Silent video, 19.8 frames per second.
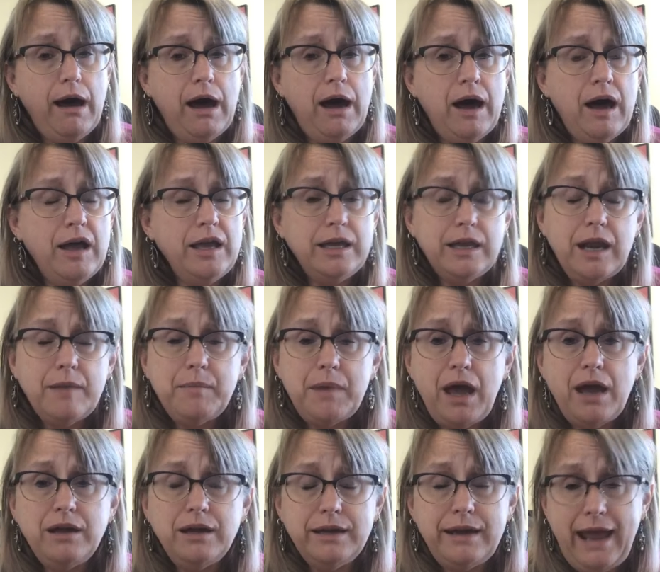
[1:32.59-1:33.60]
And I'm
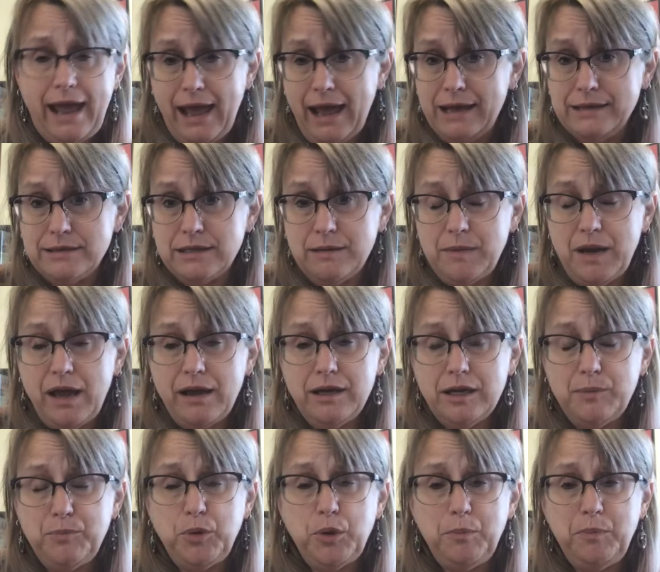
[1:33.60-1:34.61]
not going to ask. I'm not
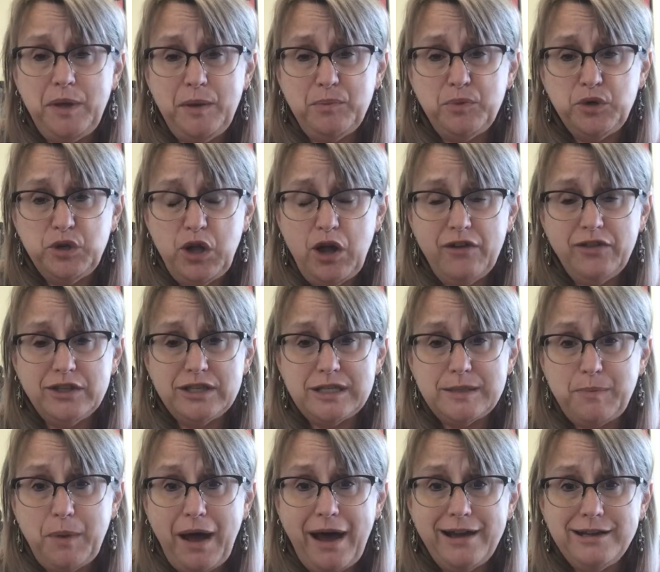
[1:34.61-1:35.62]
going to put people on the
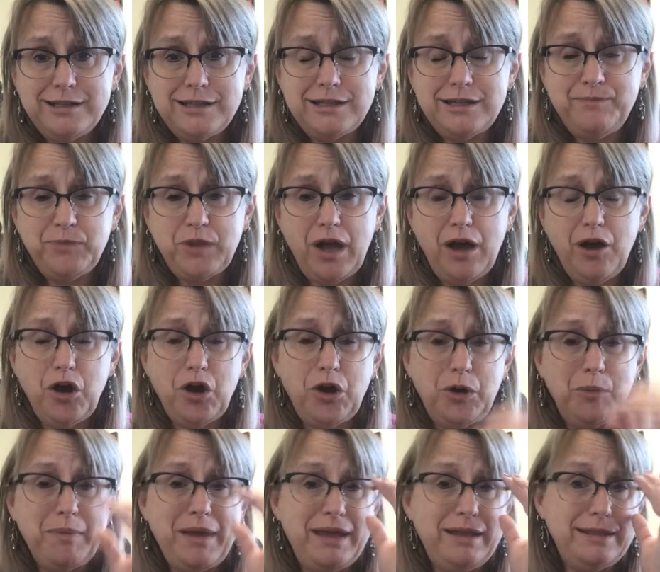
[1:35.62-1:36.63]
spot
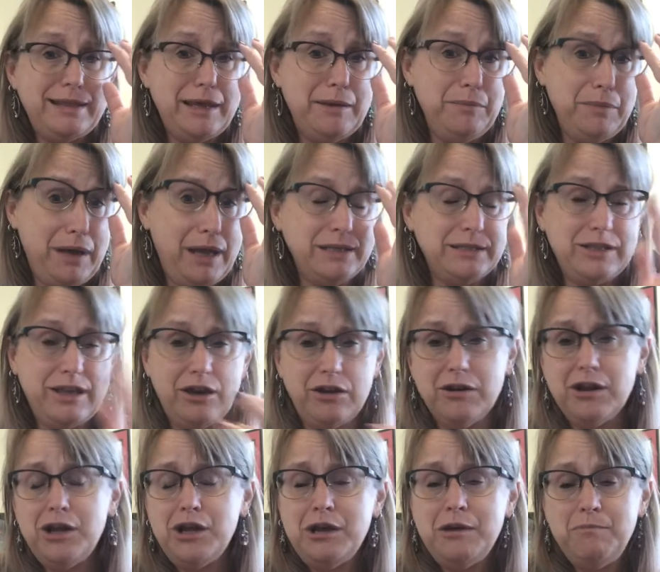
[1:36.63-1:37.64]
or make them, as
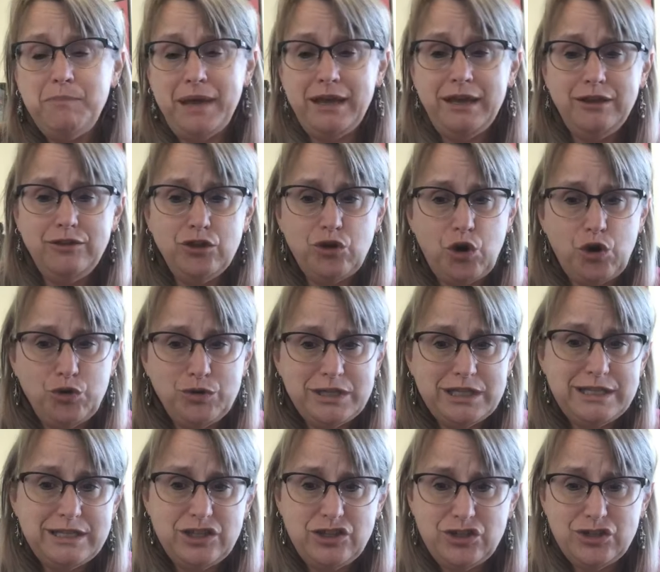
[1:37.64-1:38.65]
they're making their own
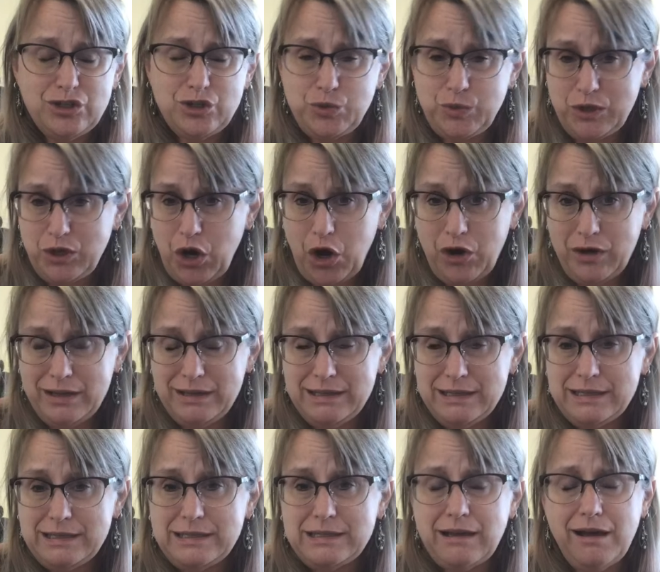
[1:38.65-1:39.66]
decisions regarding
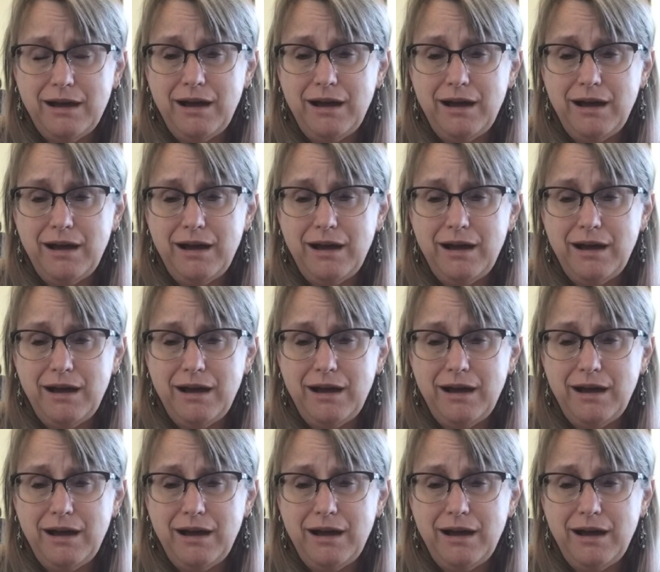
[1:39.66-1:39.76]
this.